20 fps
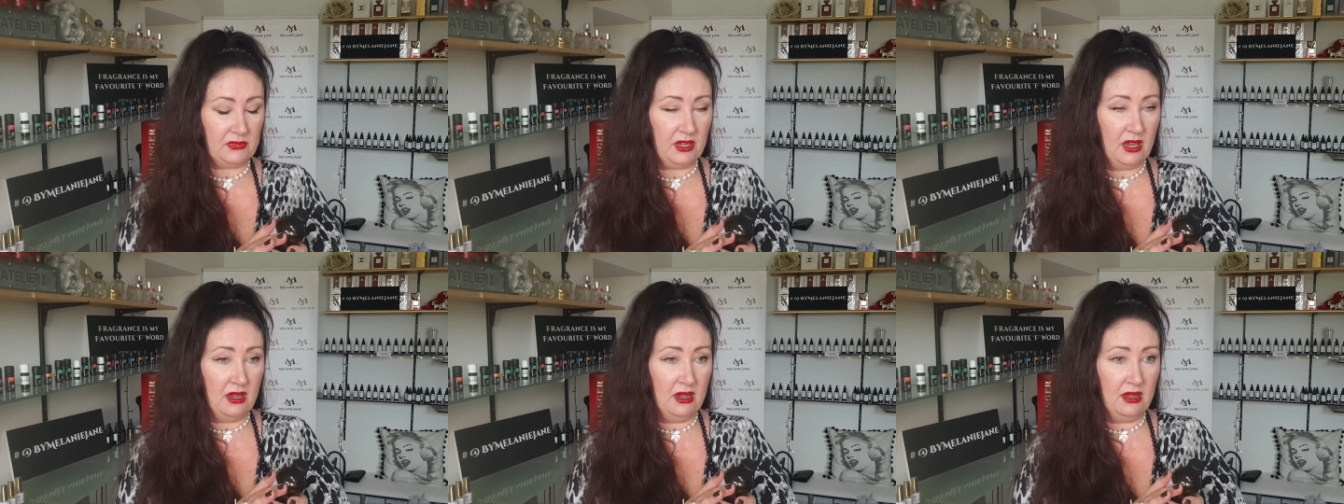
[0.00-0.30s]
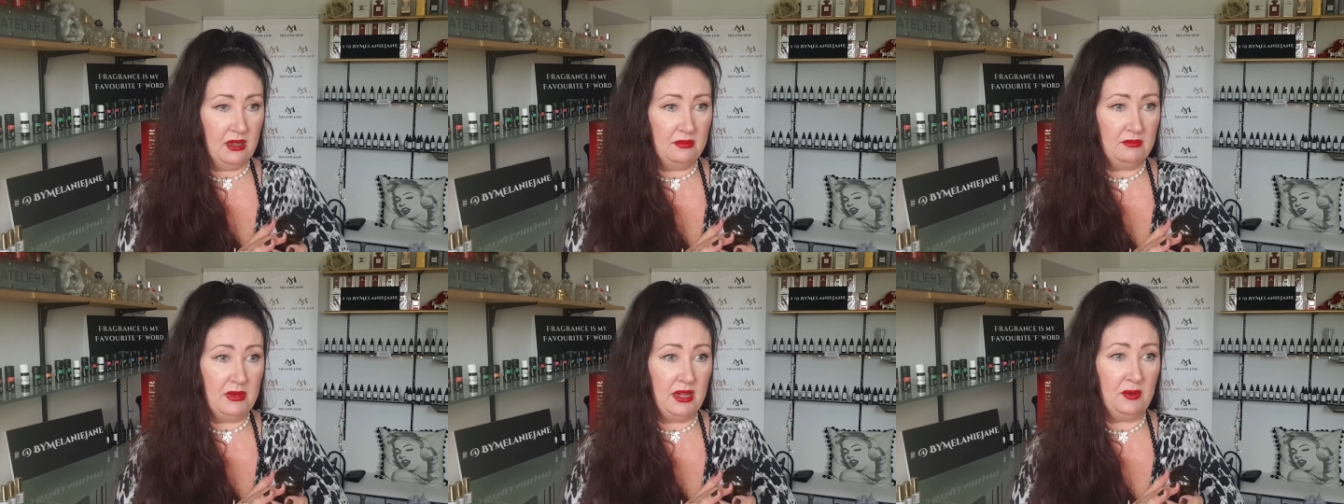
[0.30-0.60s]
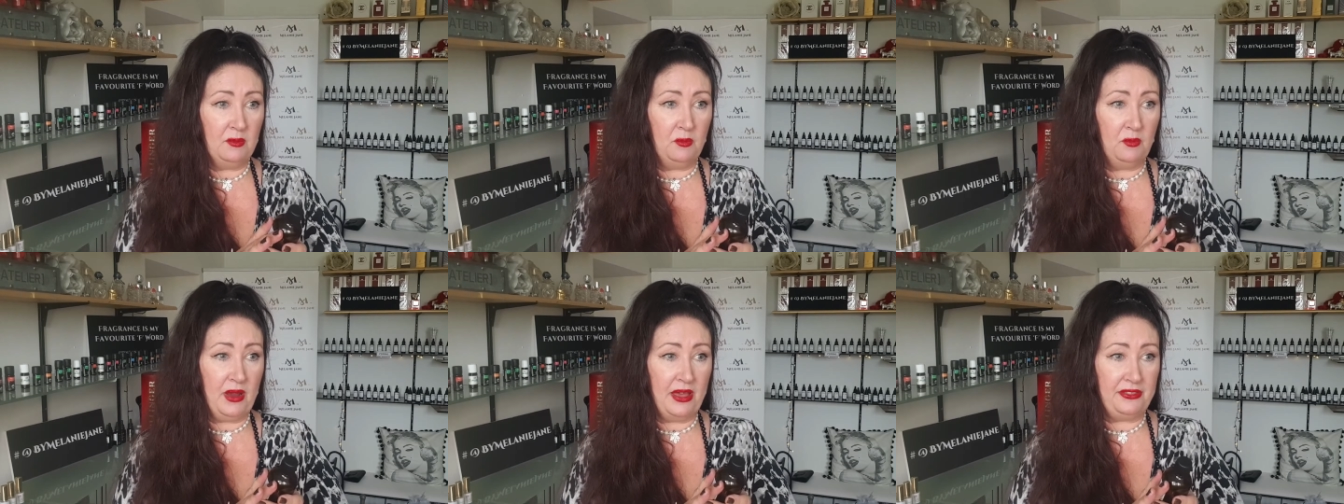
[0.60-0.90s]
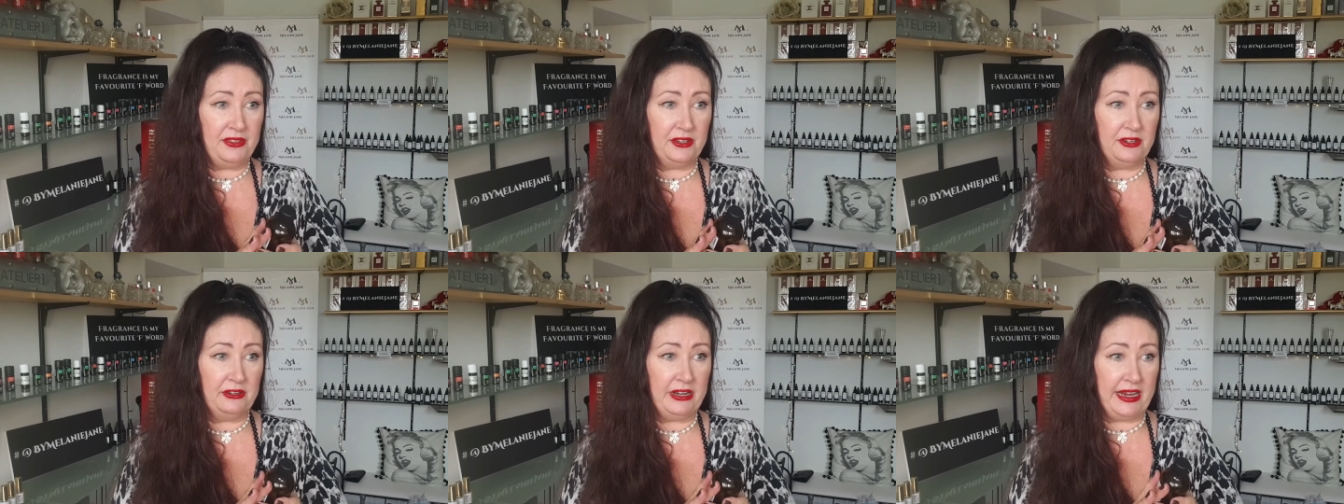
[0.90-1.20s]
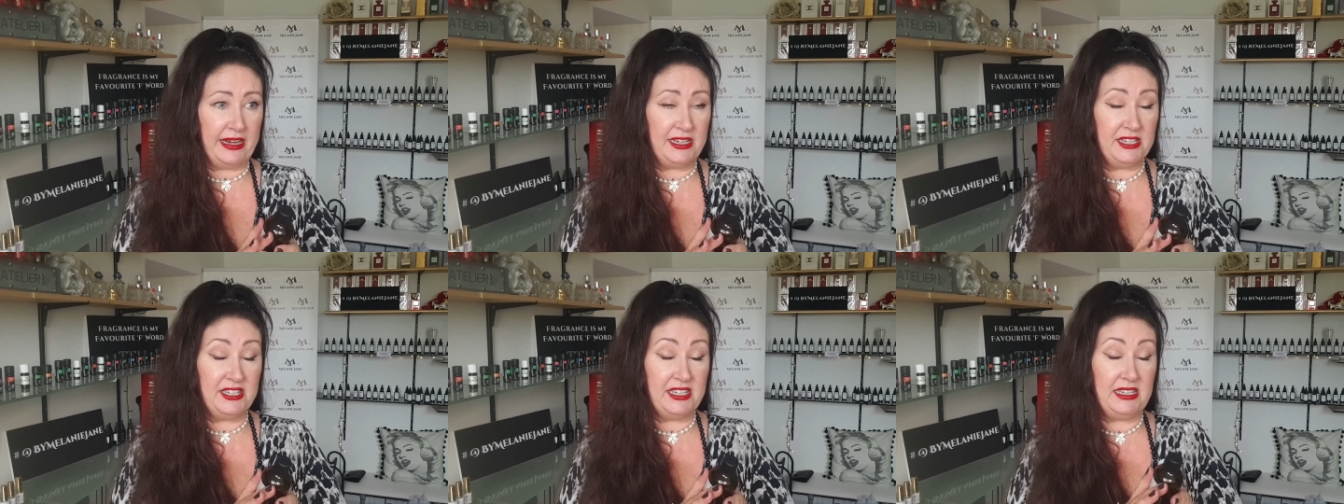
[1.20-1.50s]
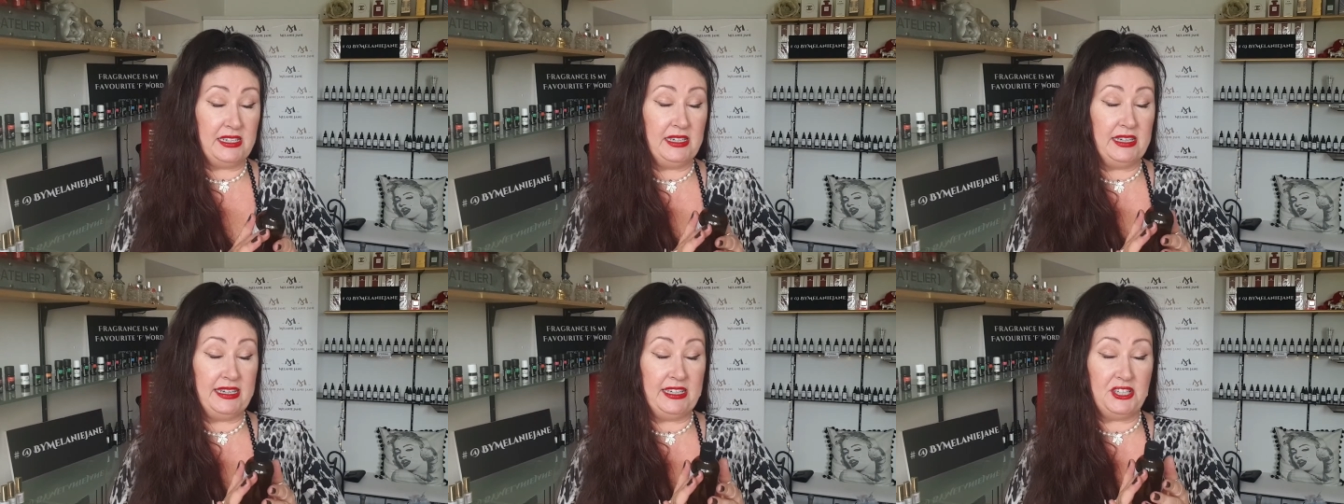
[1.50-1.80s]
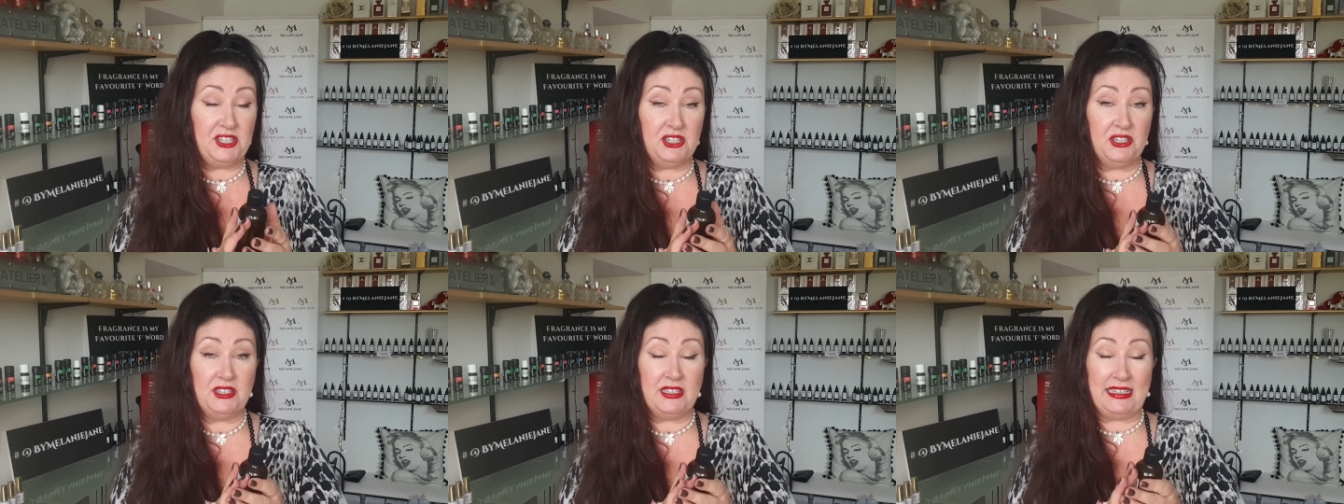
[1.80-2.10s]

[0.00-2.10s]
um, whether a denatured,